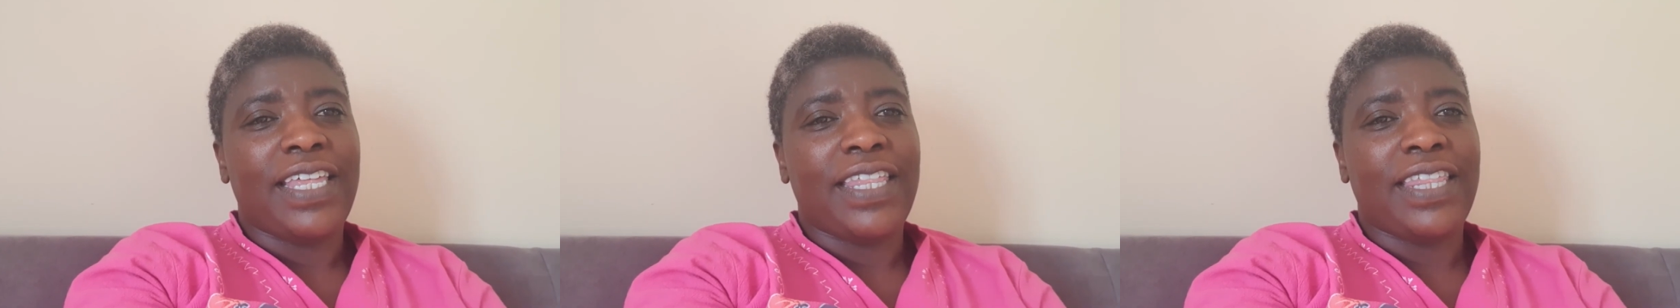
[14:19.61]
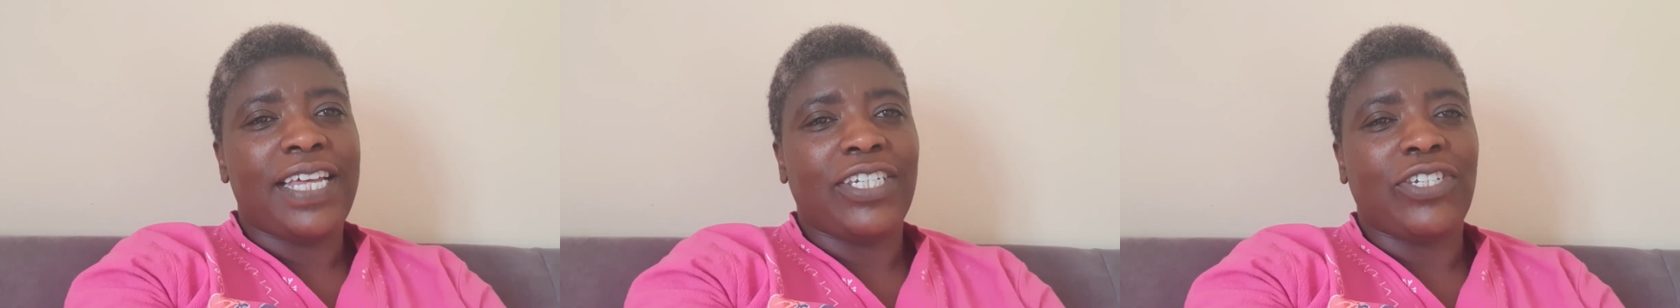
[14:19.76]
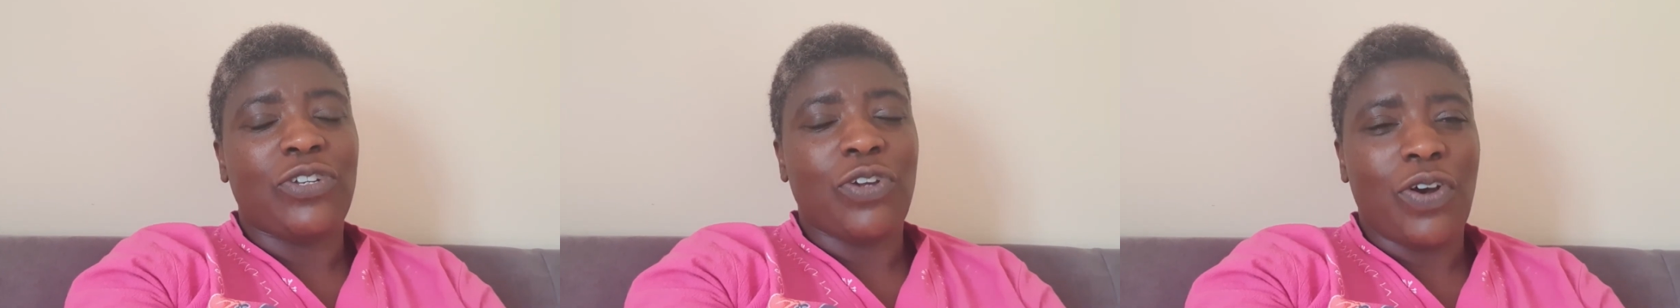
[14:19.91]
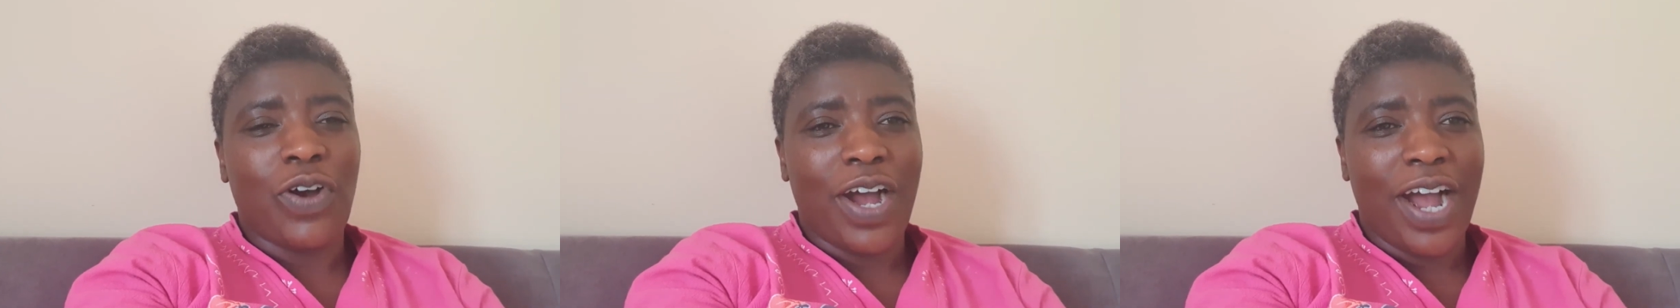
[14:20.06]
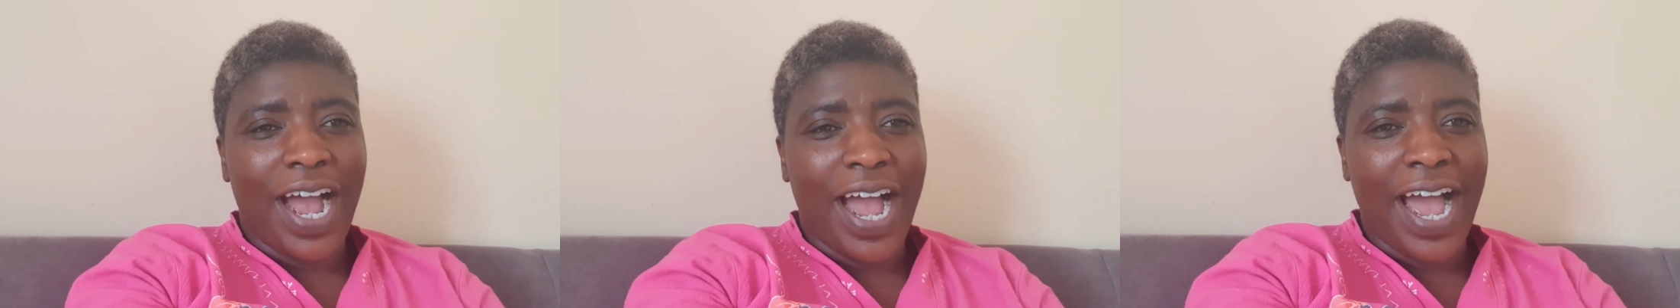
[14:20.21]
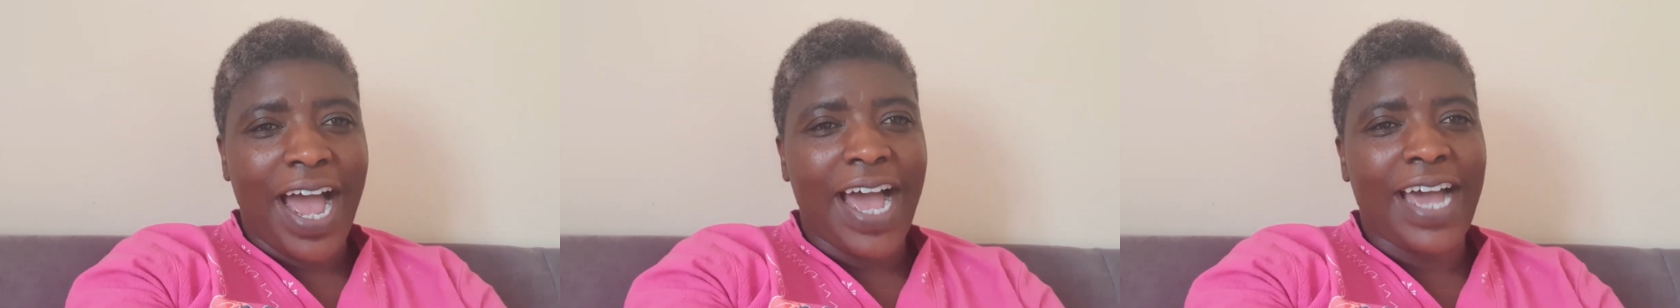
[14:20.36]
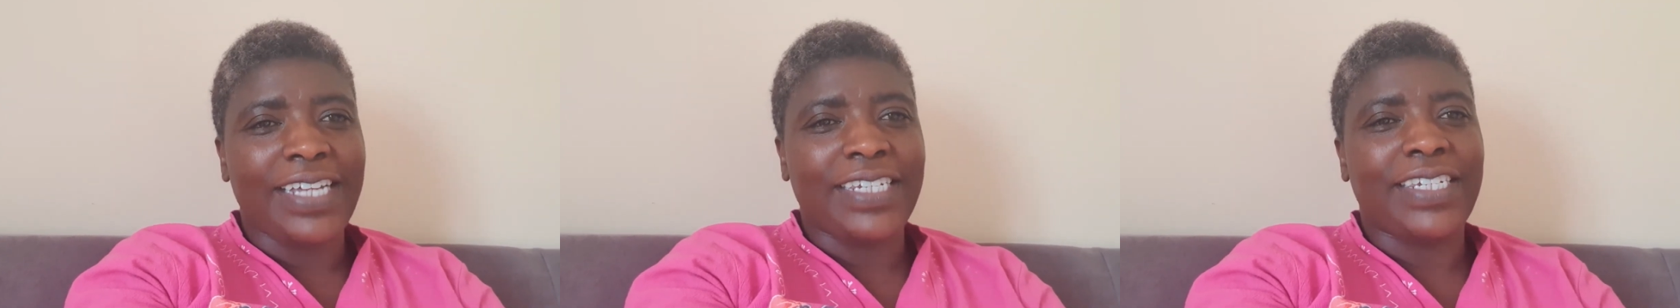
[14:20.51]
that your
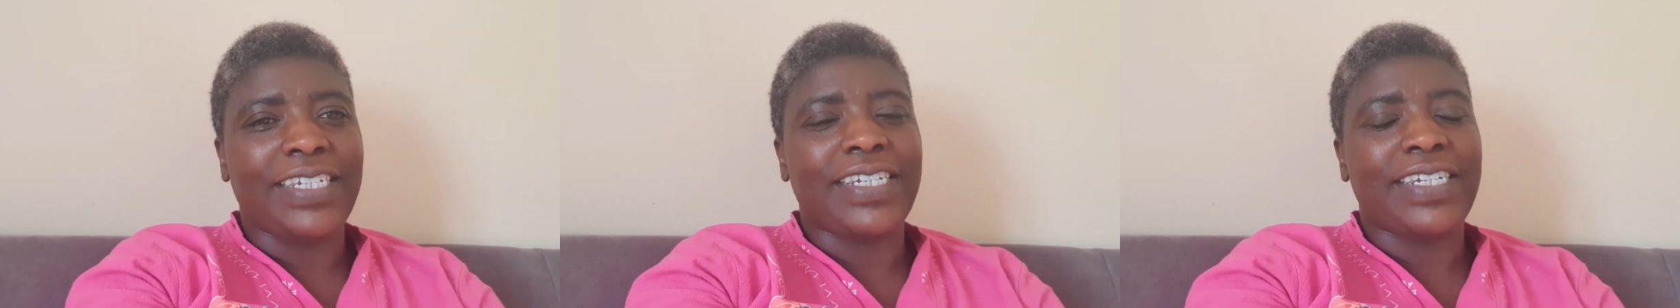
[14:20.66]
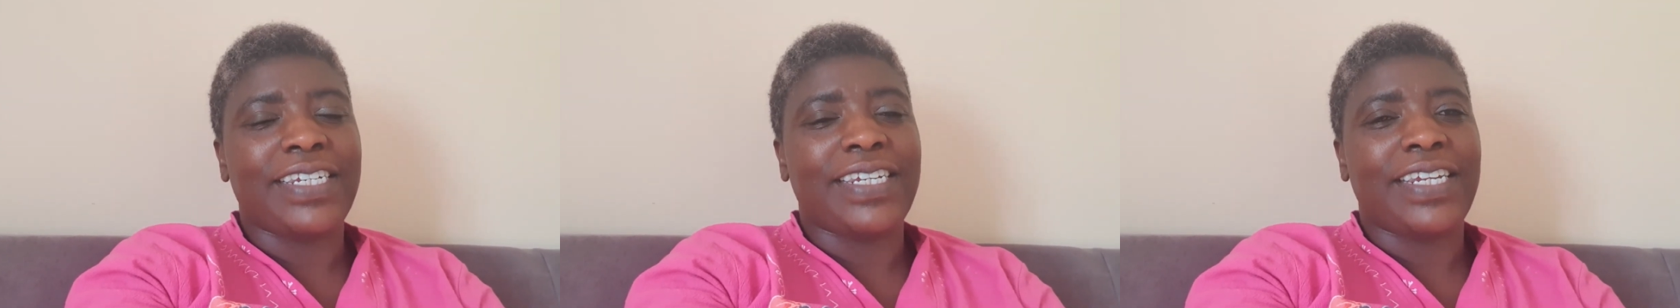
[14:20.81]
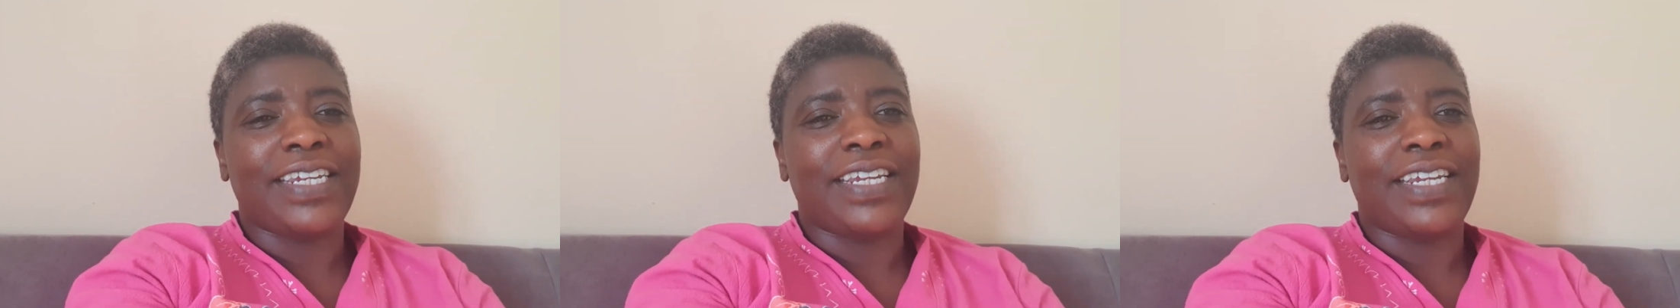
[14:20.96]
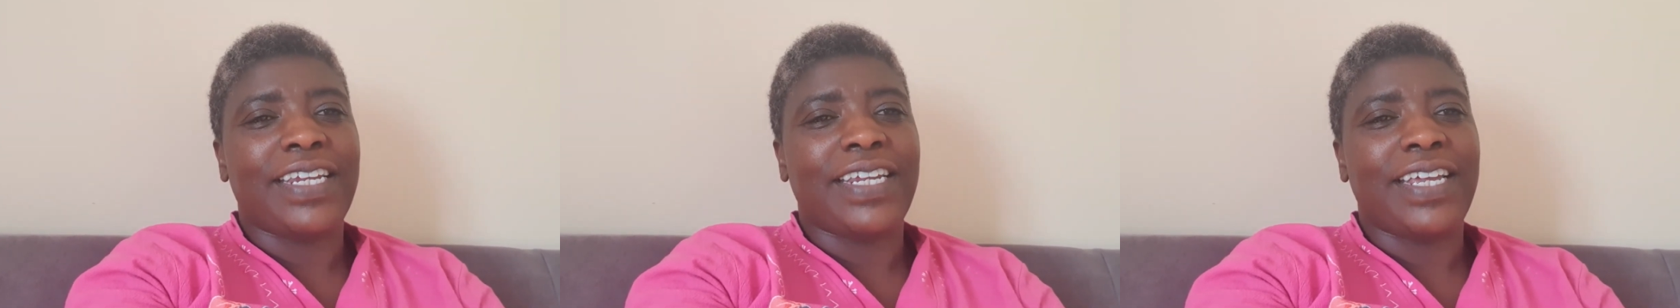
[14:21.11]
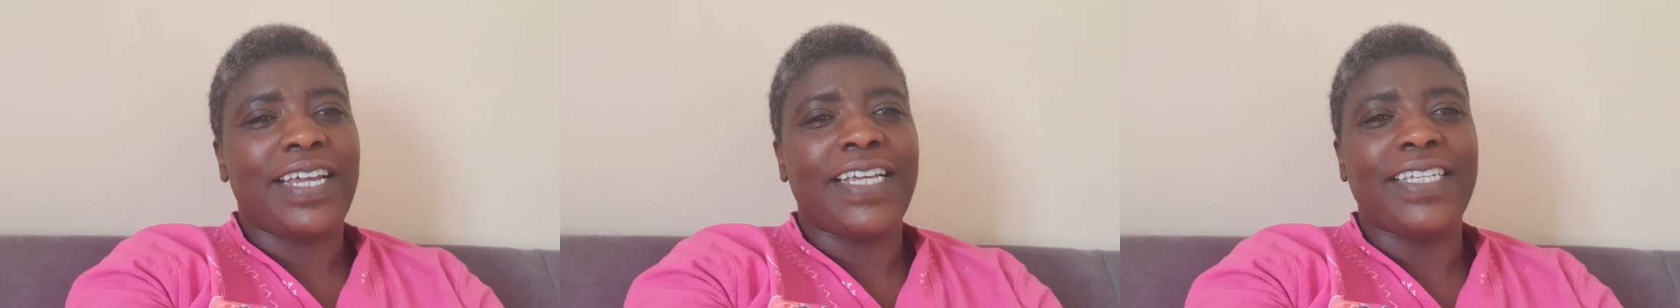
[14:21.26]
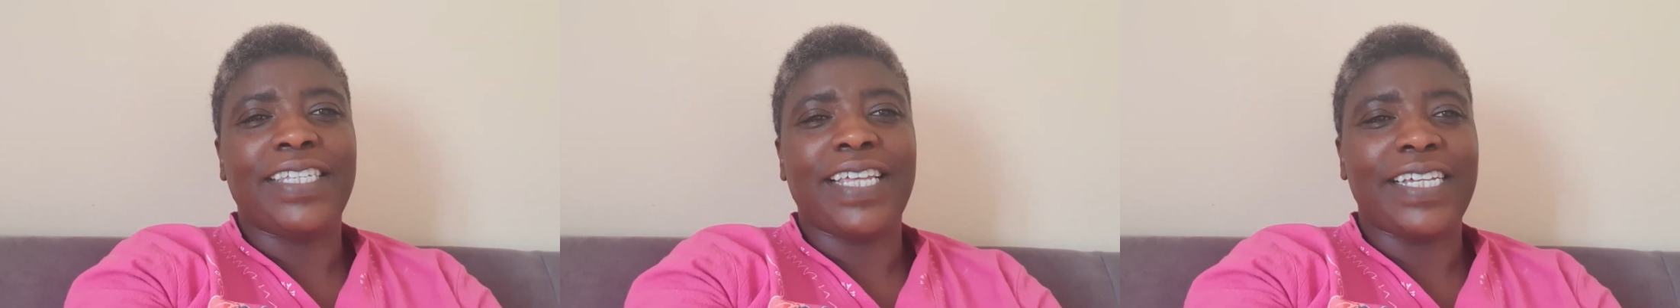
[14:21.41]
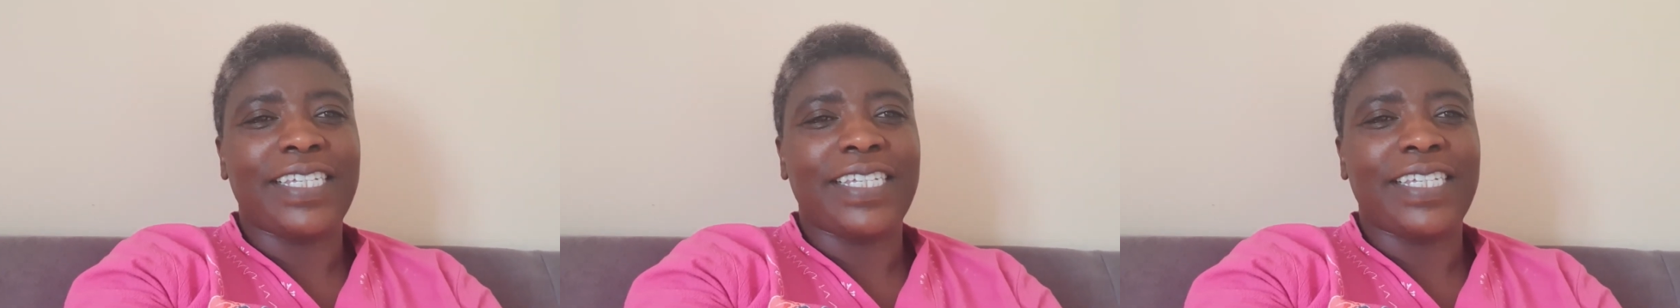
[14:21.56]
heart is